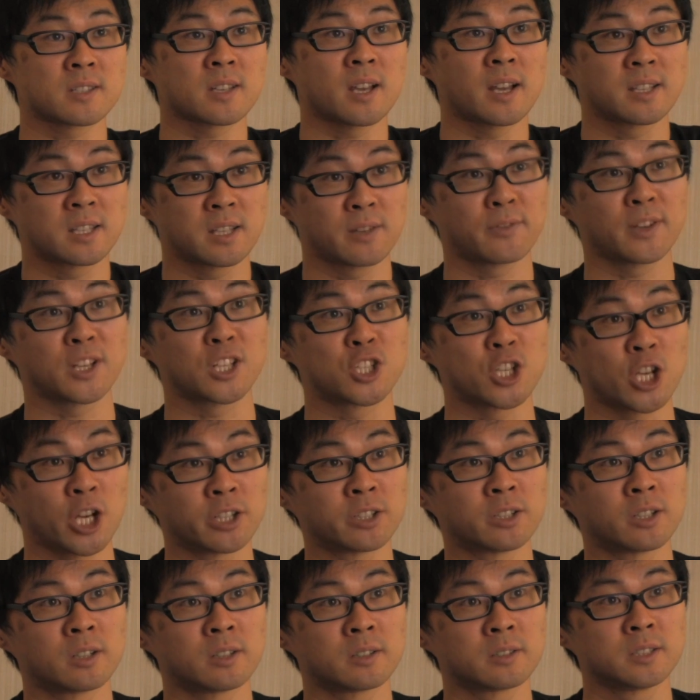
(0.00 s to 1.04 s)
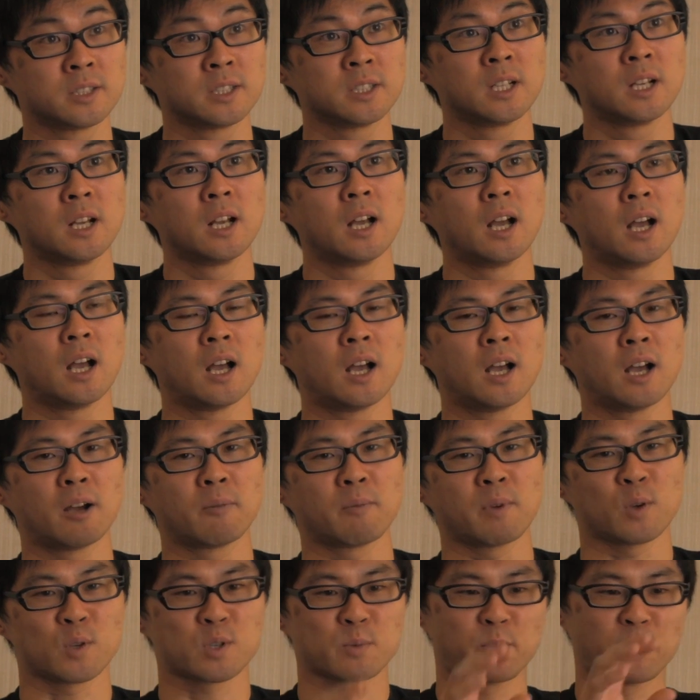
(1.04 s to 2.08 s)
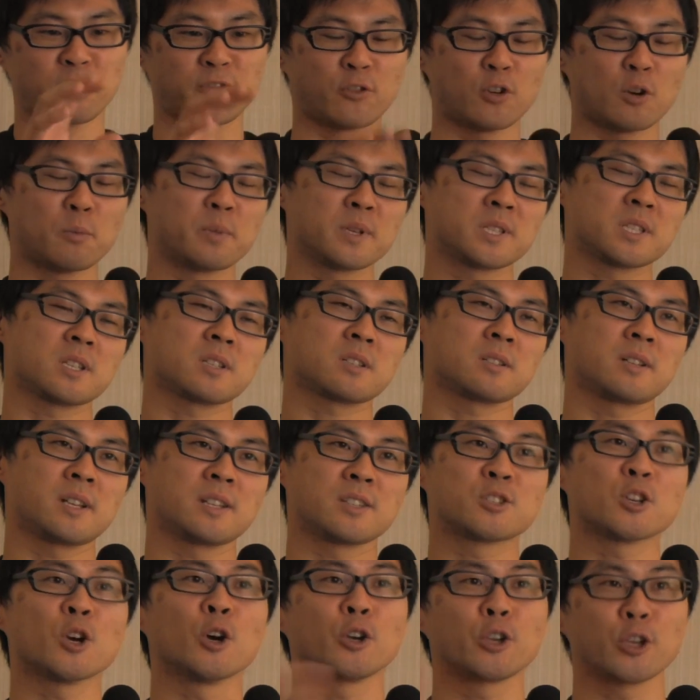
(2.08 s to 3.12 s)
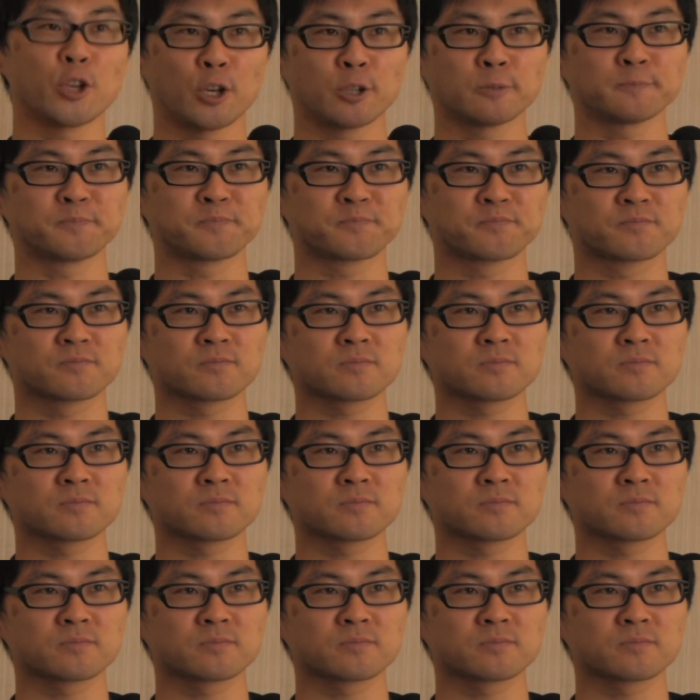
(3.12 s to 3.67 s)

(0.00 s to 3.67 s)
scientific journal. It was for a position in Tokyo,